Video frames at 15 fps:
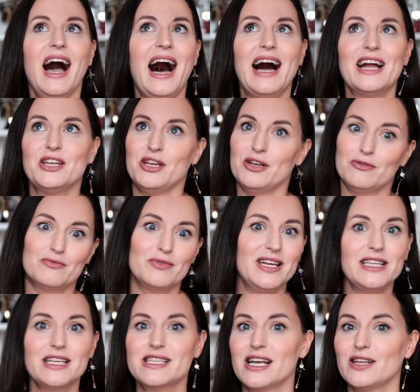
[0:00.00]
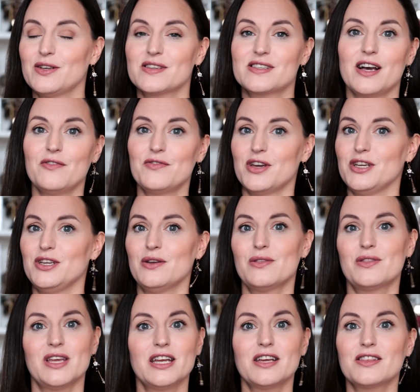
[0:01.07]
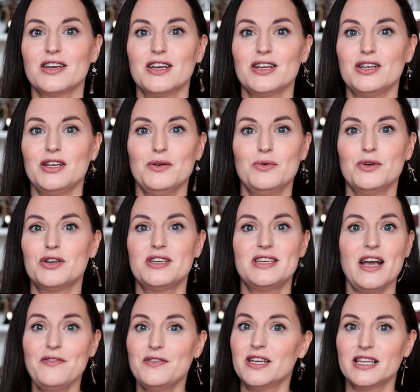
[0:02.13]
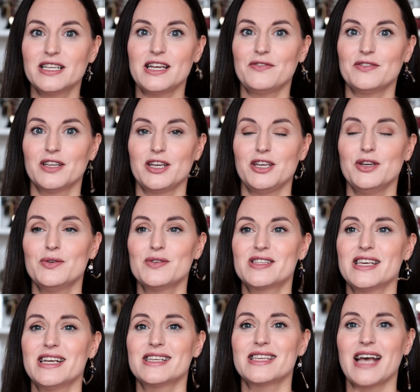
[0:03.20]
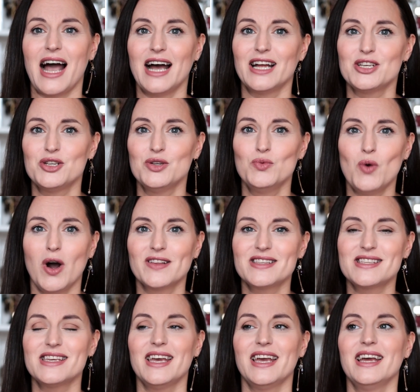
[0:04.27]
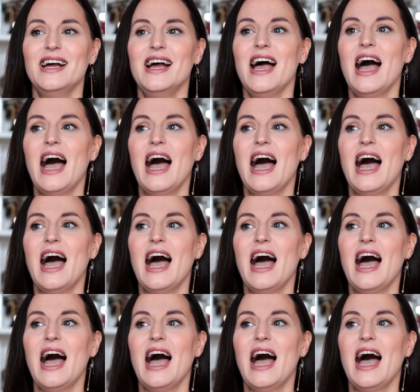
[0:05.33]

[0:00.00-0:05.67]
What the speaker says: and you really tell yourself that you think that you would definitely use this and you want it,